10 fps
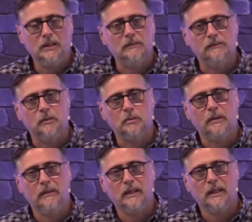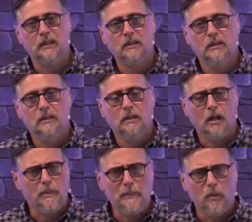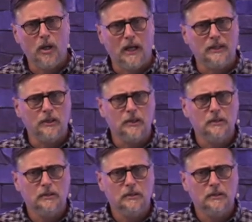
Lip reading: and forward thinking? Are people kinder?